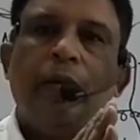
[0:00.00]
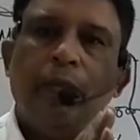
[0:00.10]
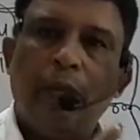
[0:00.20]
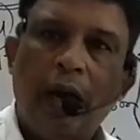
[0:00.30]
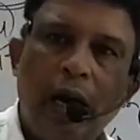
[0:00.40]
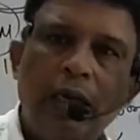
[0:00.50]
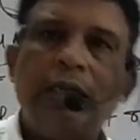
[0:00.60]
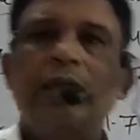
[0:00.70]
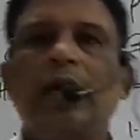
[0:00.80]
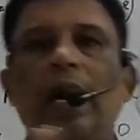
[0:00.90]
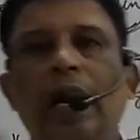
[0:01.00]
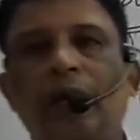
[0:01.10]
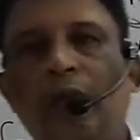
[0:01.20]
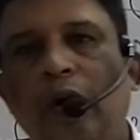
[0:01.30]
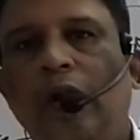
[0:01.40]
mass
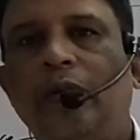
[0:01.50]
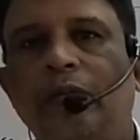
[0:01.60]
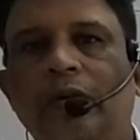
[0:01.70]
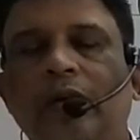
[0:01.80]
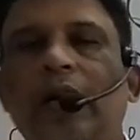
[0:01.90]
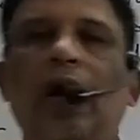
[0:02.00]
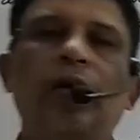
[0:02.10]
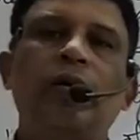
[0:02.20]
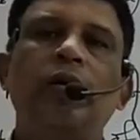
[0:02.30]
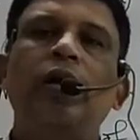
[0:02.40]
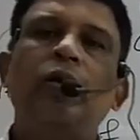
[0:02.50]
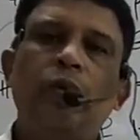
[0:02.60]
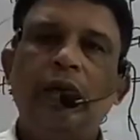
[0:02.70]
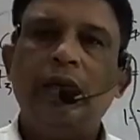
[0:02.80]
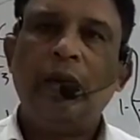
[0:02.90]
and volume. Now
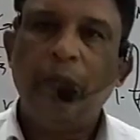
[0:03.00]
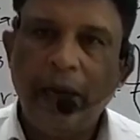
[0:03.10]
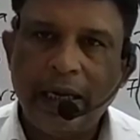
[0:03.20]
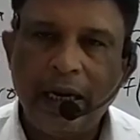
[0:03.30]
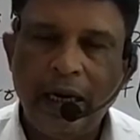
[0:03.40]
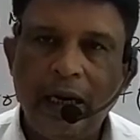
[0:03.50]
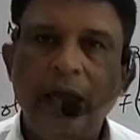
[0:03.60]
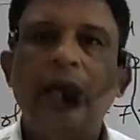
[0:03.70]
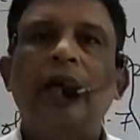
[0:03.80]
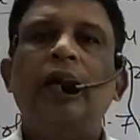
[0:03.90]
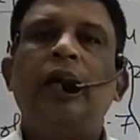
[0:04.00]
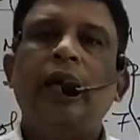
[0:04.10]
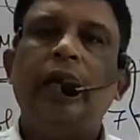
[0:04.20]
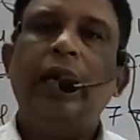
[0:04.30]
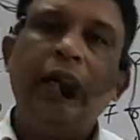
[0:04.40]
we make an
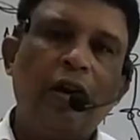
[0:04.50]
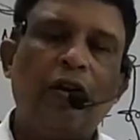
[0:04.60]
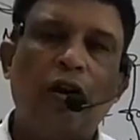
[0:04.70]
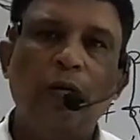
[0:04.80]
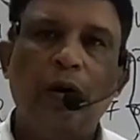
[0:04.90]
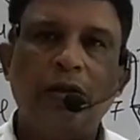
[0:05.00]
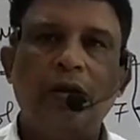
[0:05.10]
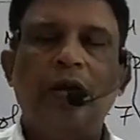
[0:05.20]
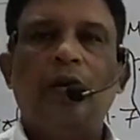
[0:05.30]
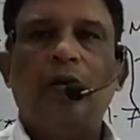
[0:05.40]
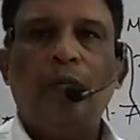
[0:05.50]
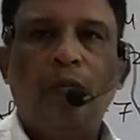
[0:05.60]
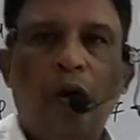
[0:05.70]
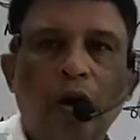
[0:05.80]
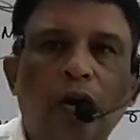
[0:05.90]
interconversion,
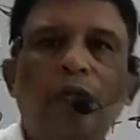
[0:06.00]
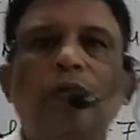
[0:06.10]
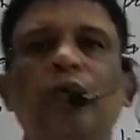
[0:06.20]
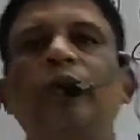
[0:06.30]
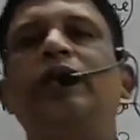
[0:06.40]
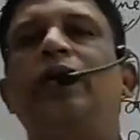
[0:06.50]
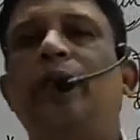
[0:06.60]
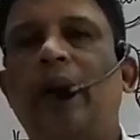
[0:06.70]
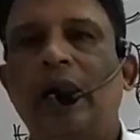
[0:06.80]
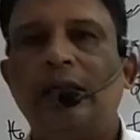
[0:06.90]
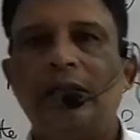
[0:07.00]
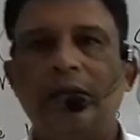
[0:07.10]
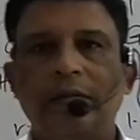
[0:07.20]
volume with mass.